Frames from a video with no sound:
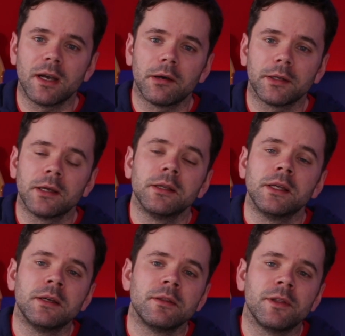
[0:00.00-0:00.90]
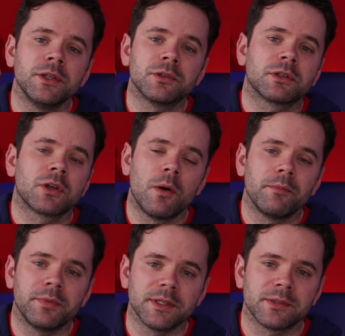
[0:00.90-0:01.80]
harder that you could
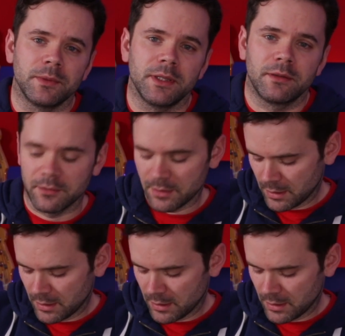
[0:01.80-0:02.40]
comp this with.